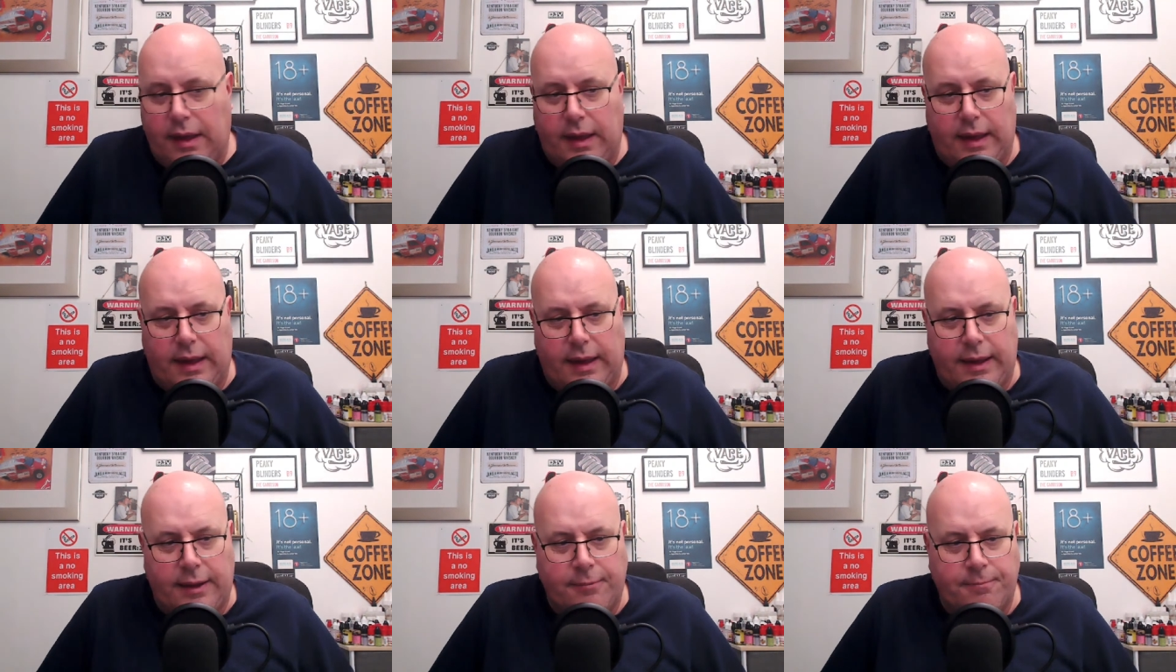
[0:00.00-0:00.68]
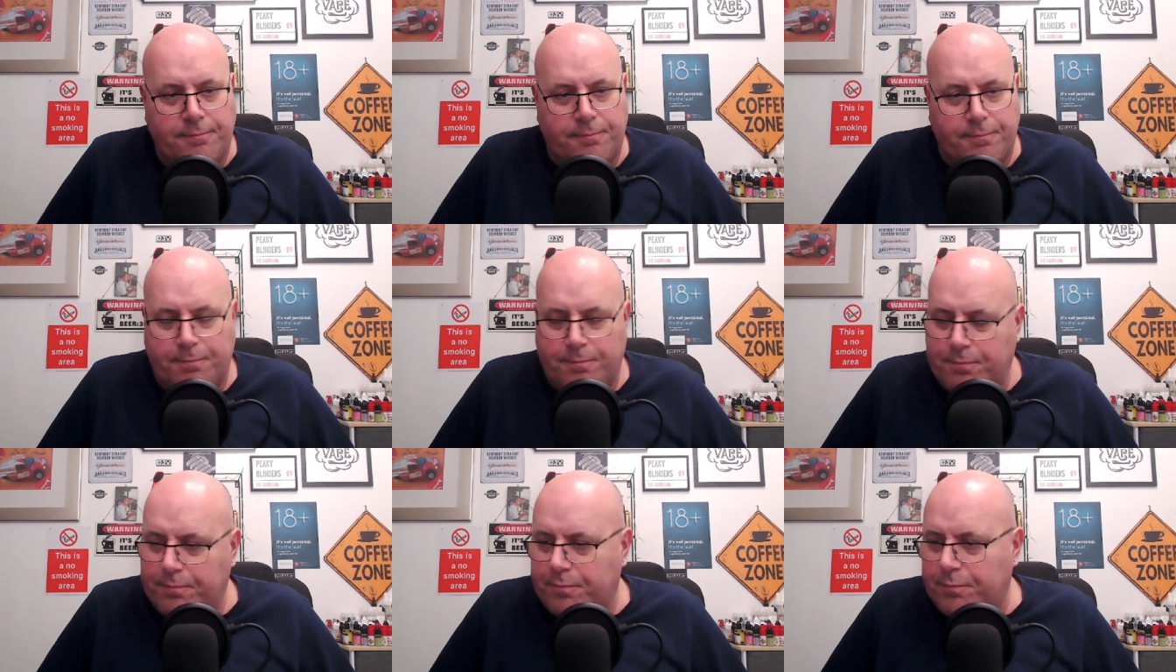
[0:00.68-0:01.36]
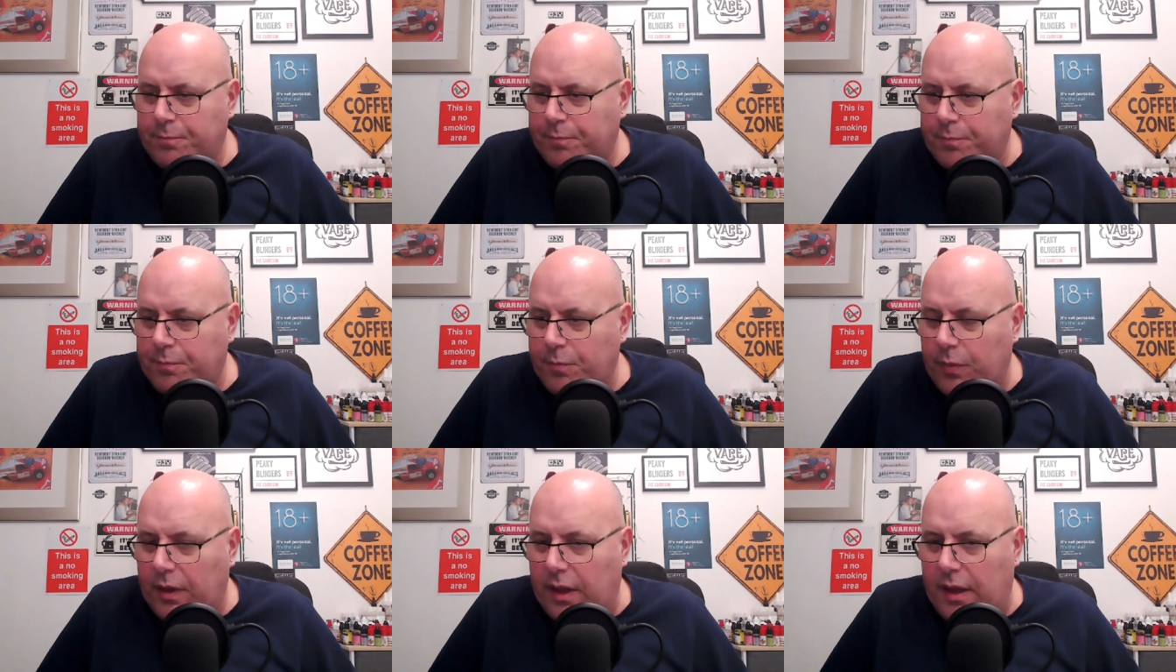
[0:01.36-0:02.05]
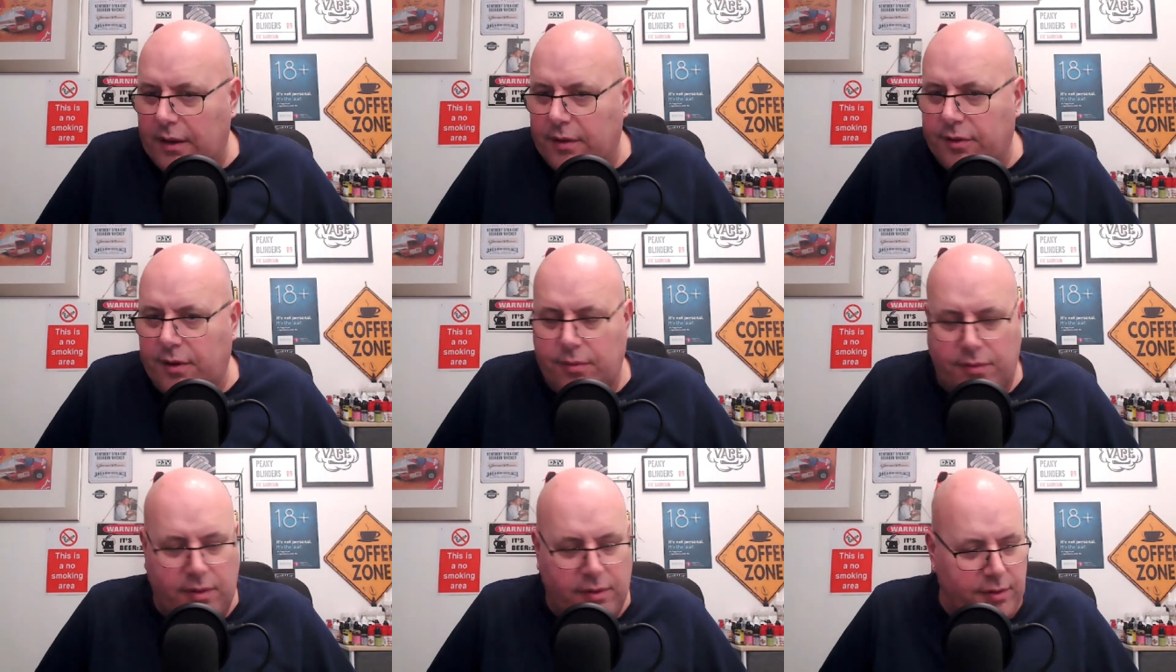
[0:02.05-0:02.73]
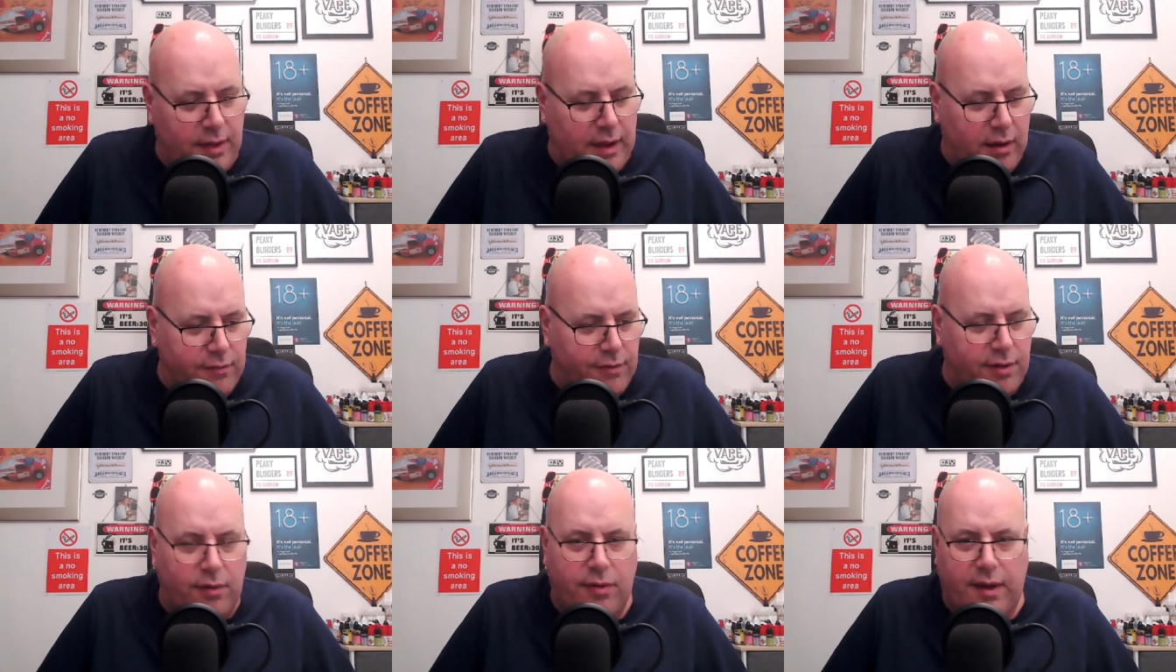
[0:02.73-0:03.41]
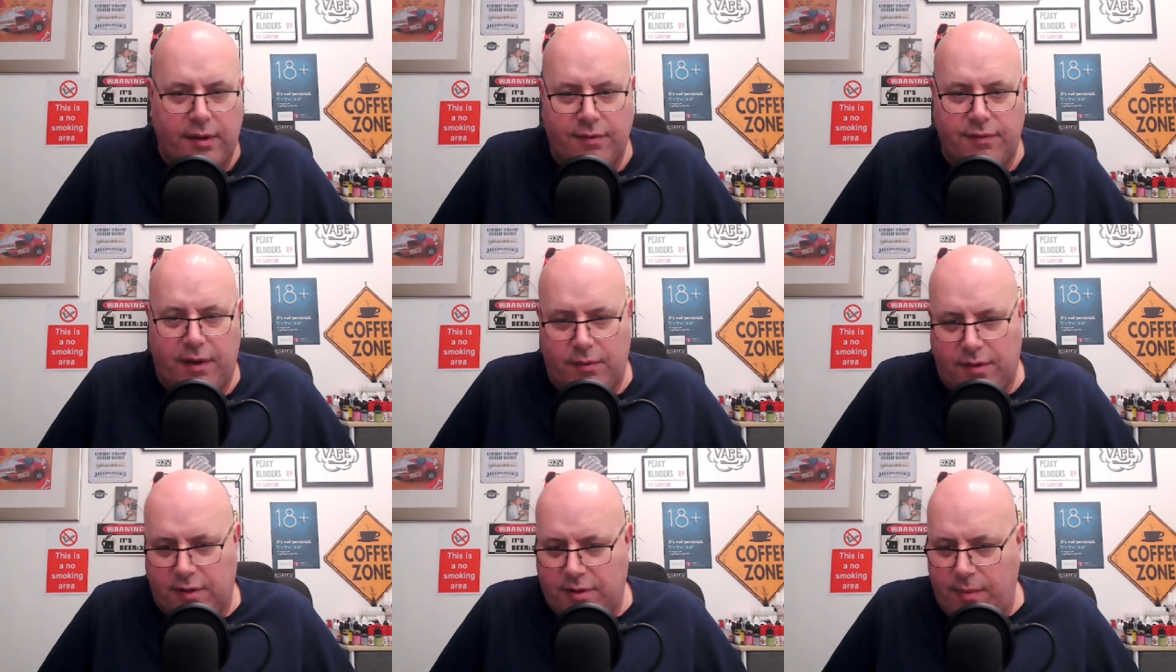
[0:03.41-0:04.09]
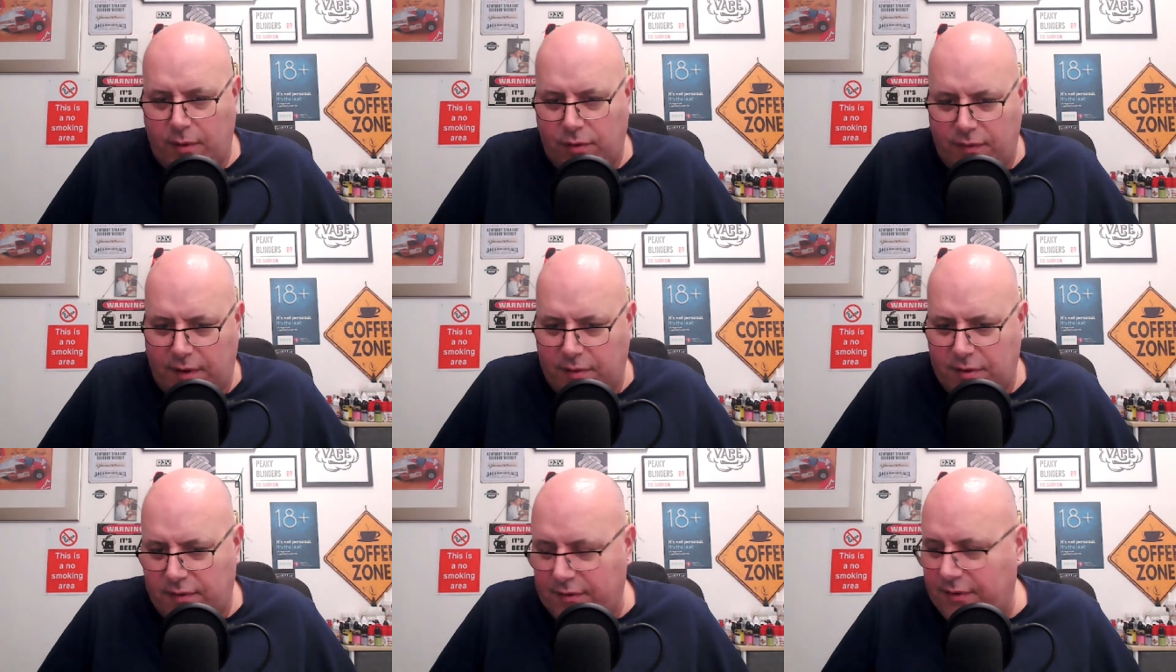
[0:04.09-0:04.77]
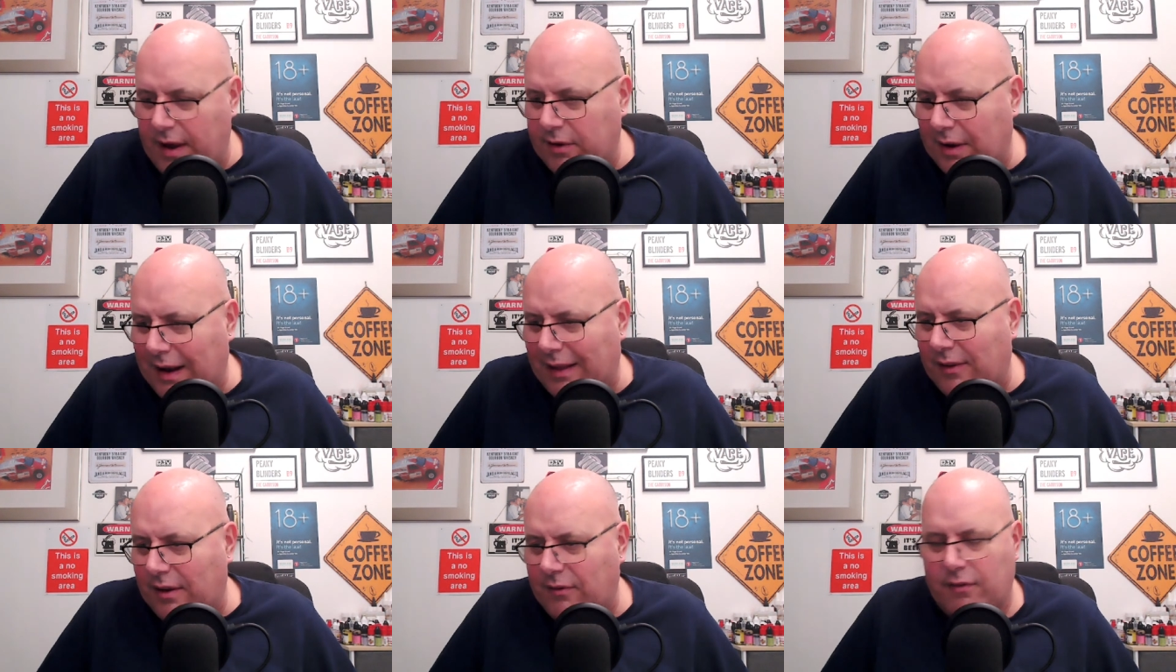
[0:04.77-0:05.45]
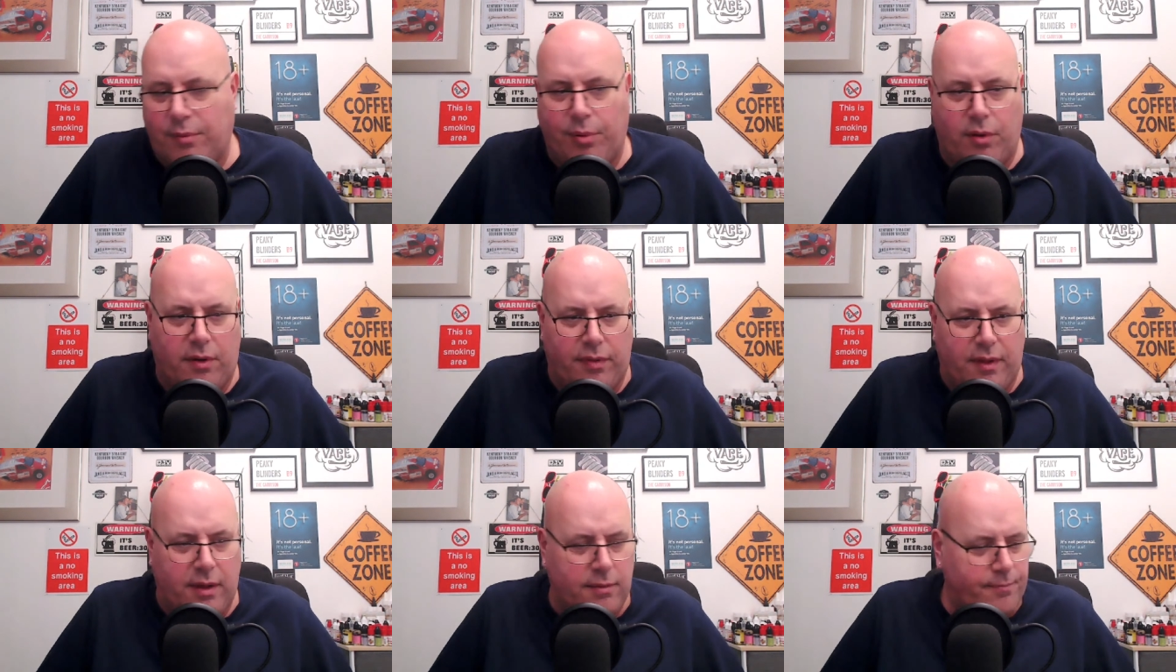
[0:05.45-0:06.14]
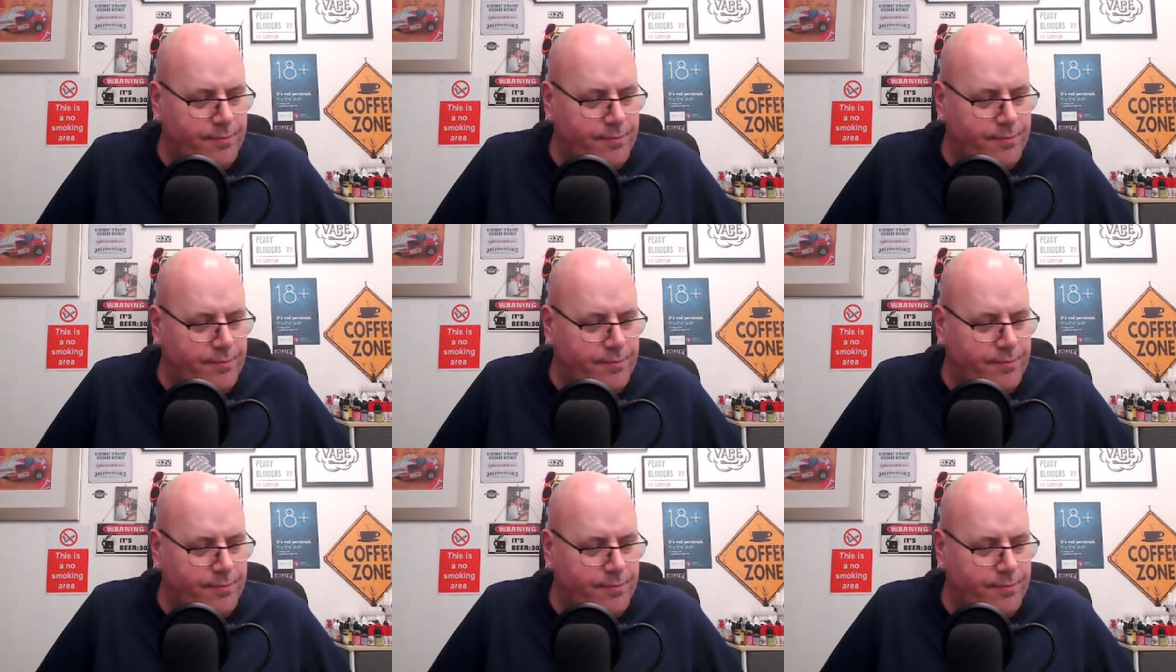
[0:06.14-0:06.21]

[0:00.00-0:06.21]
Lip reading: I got there's over 2,000 views. It's the most views I've ever had on anything I've ever put on there.